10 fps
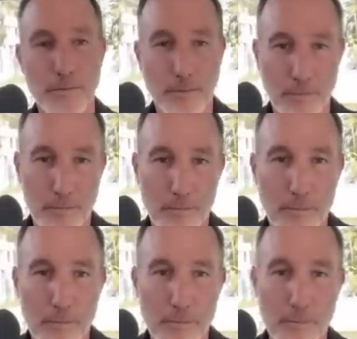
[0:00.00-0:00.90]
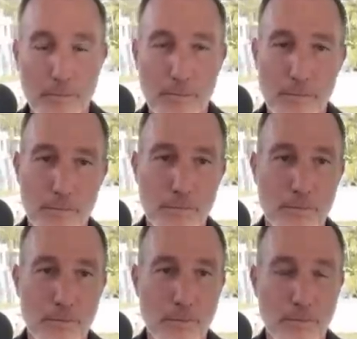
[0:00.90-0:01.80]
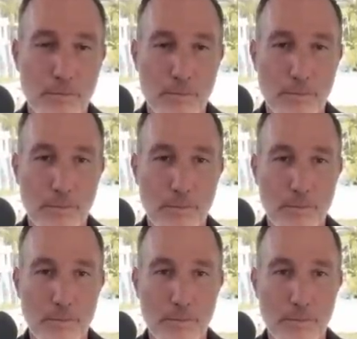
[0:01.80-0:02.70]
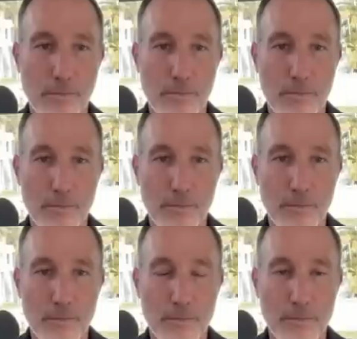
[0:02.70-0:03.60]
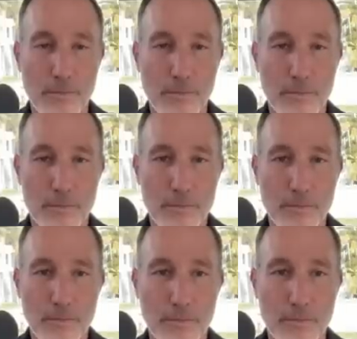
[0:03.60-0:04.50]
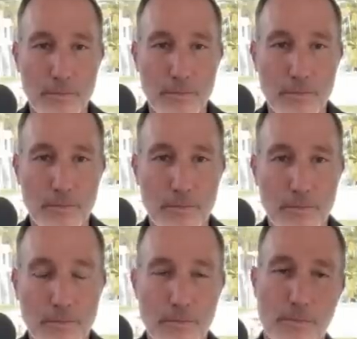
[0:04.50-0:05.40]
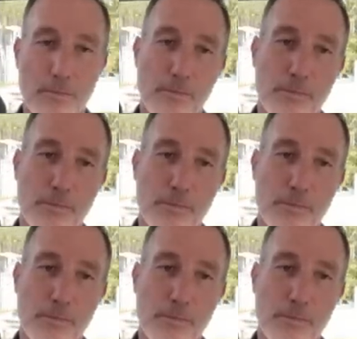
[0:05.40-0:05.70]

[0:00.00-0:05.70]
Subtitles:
No words are spoken by the person on screen.